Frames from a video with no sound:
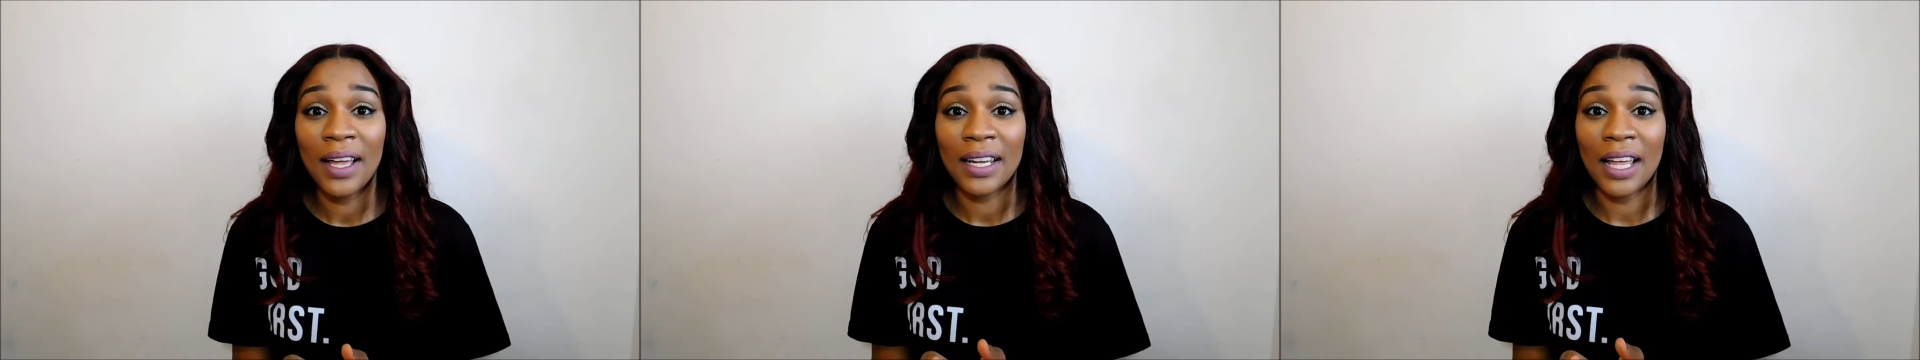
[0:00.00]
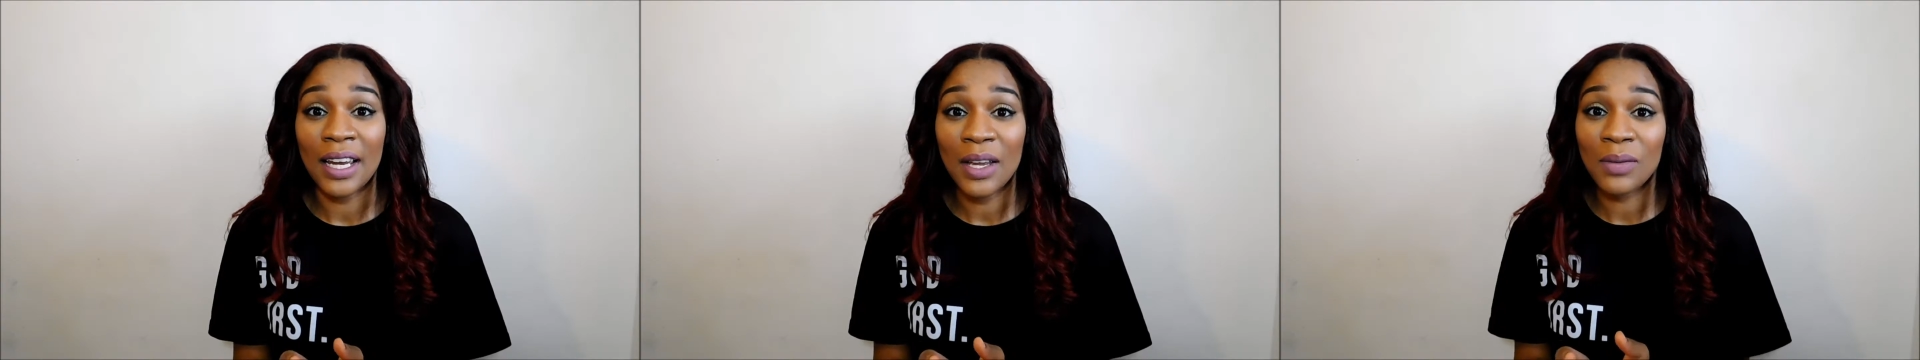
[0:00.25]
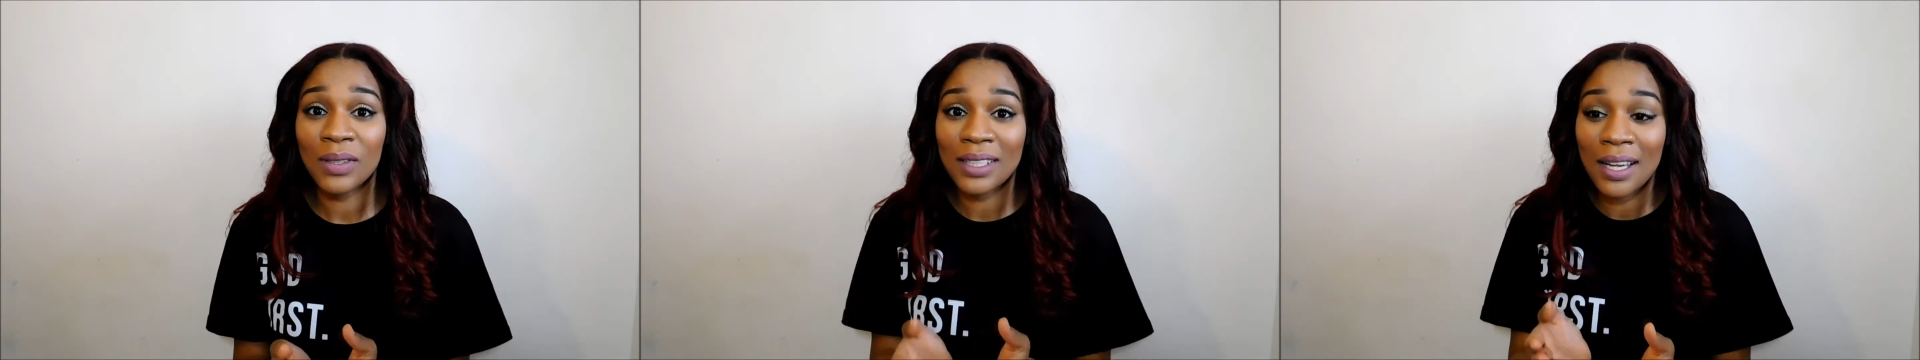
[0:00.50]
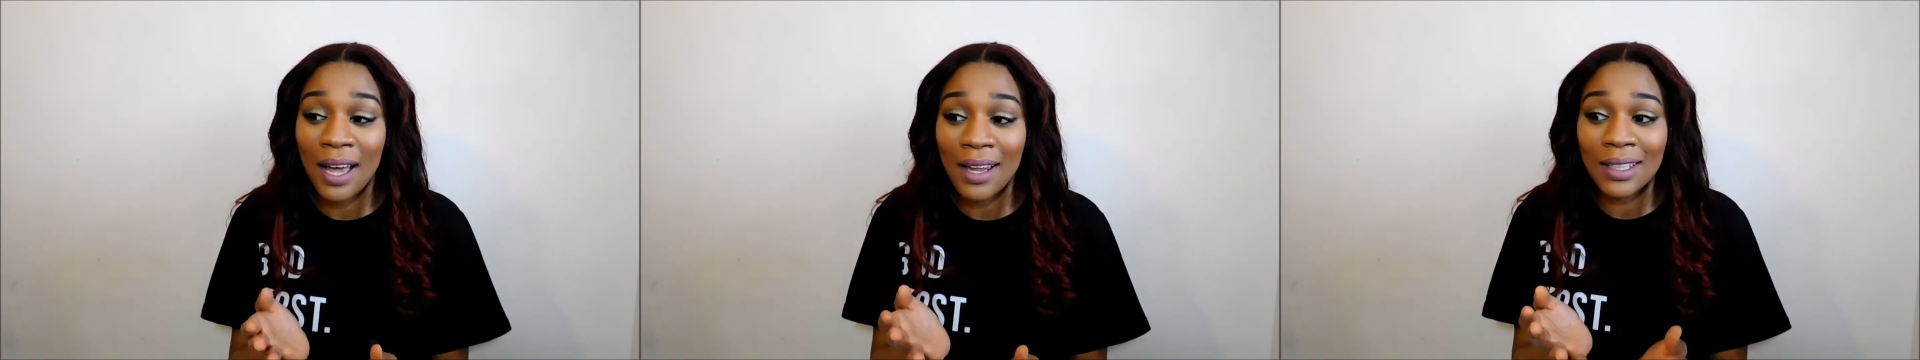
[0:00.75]
that he was
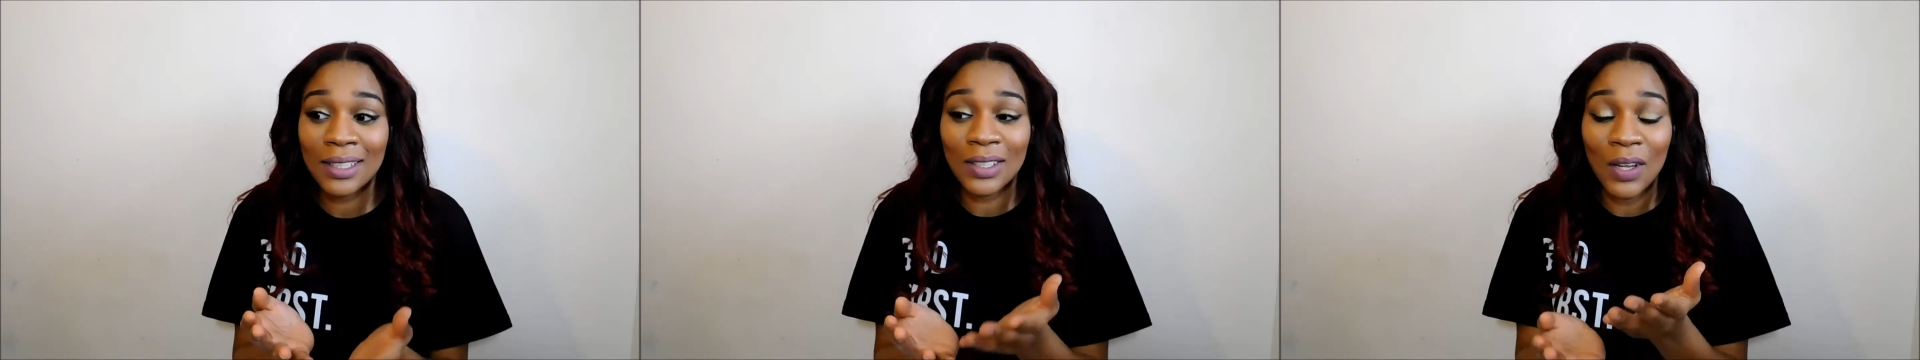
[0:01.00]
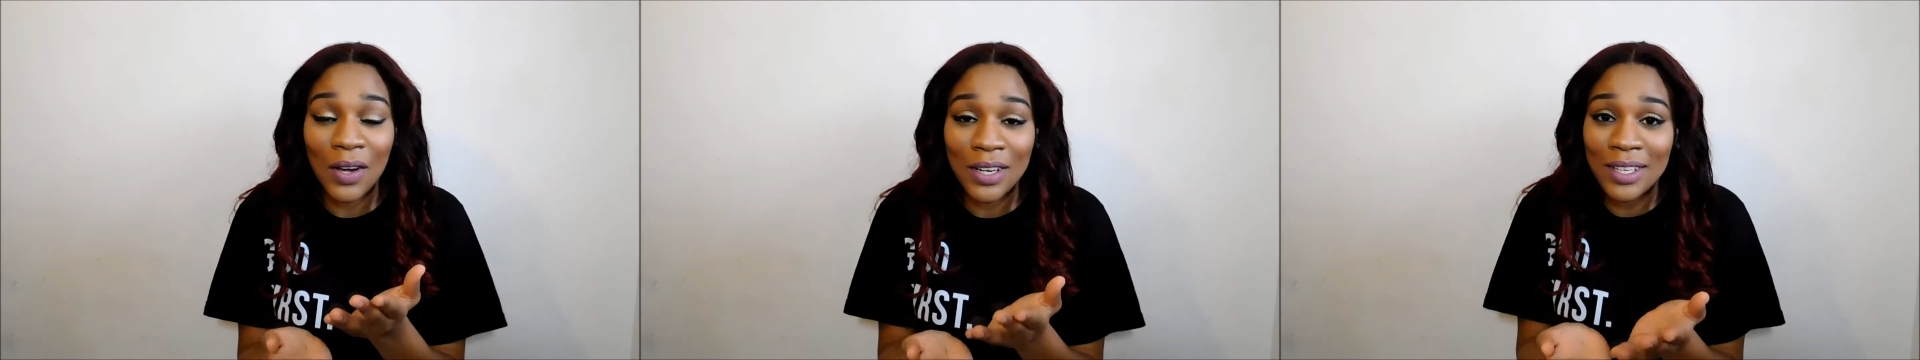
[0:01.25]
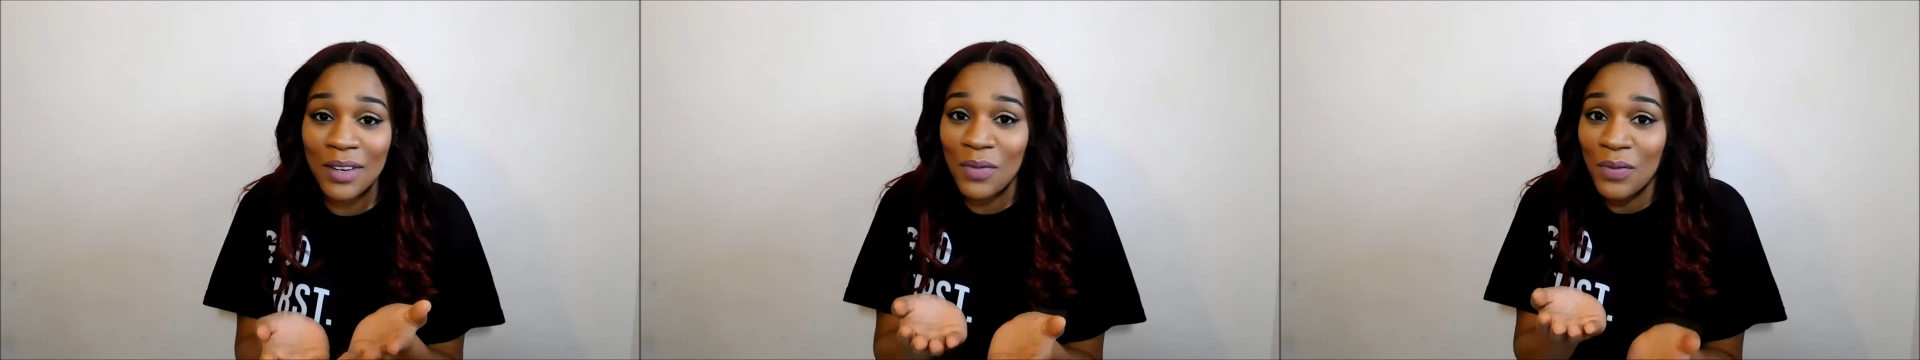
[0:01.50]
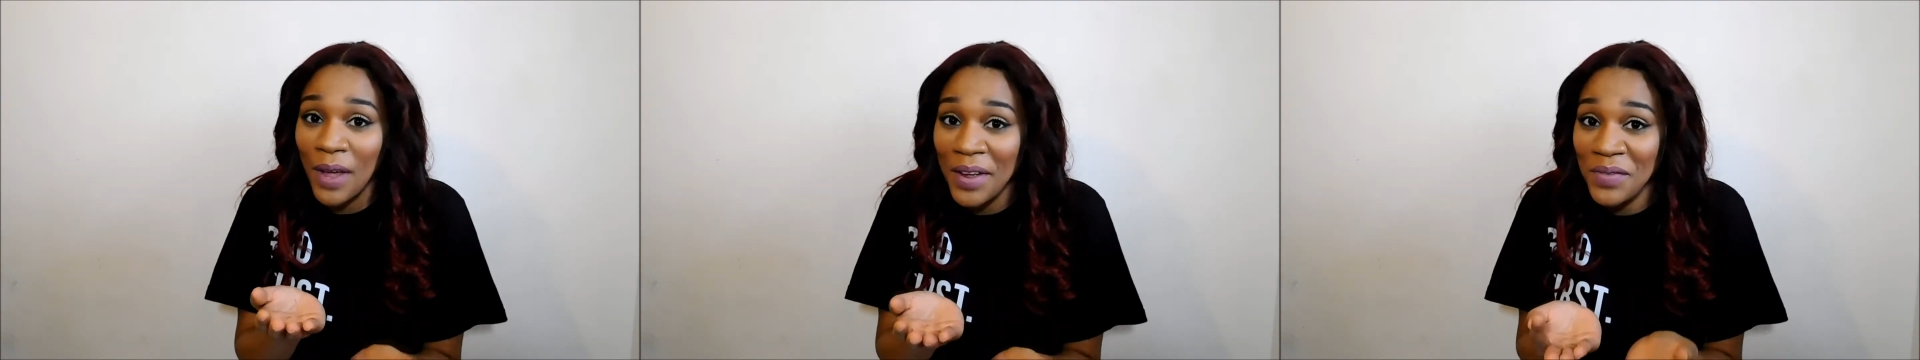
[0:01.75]
kind of starting to
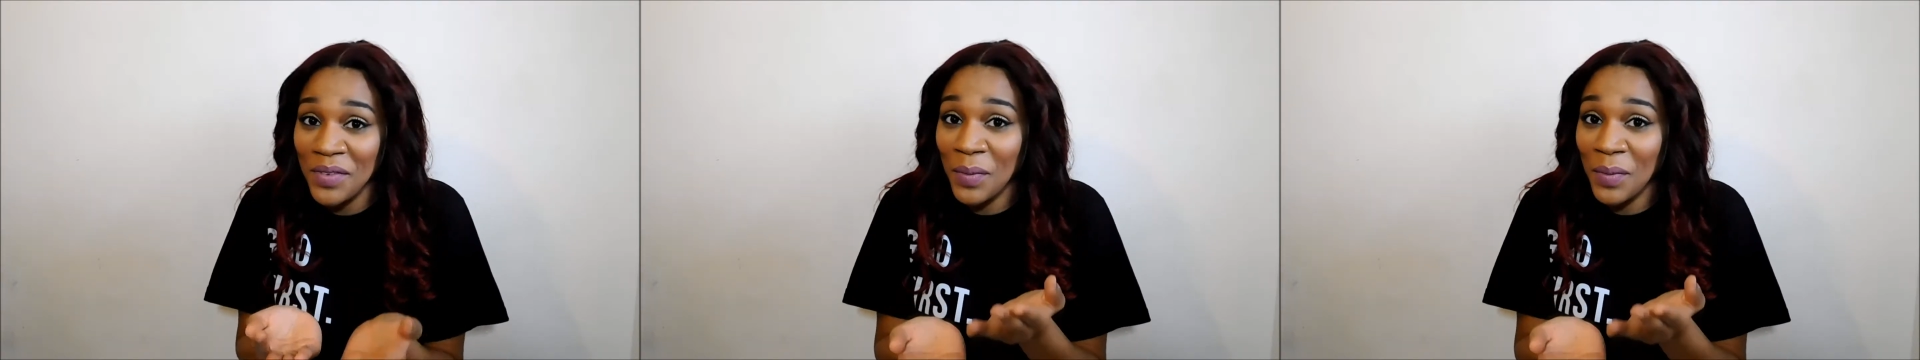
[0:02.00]
fight